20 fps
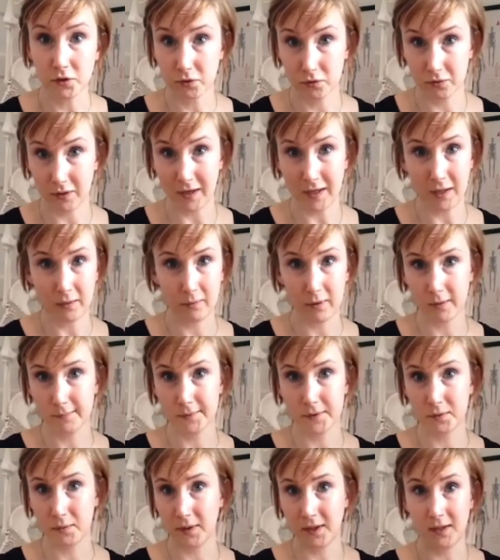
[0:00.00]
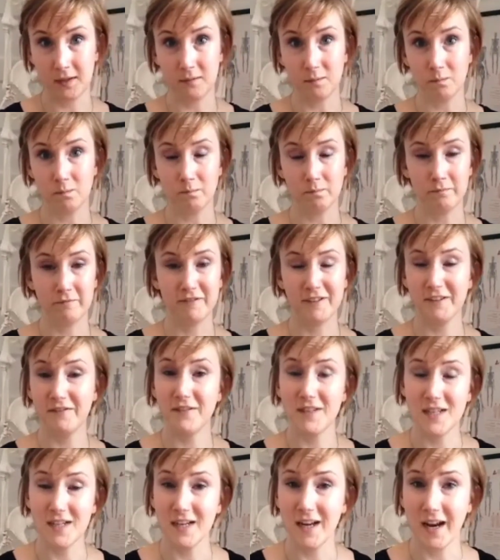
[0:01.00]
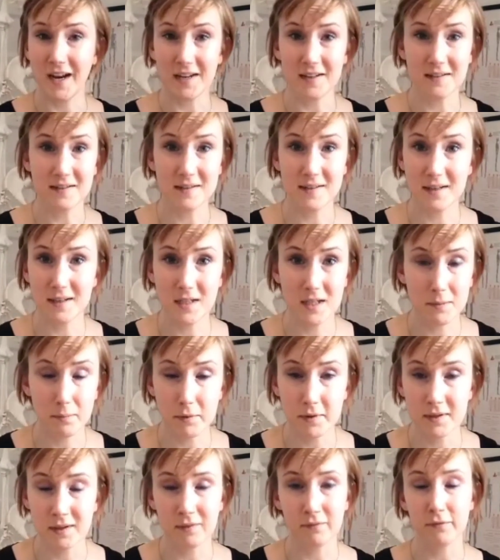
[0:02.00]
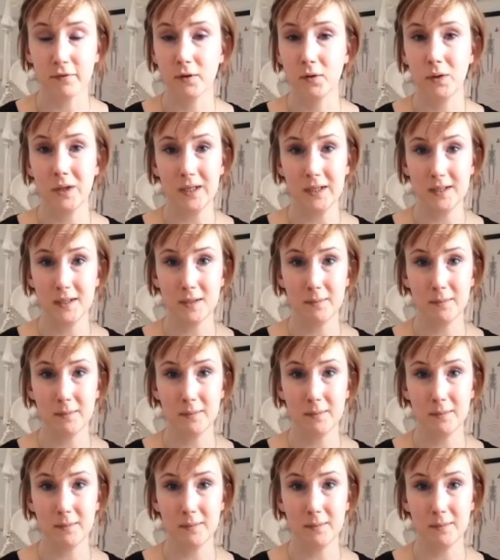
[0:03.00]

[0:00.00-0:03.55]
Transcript: you're anywhere between 50 and 60% fluid,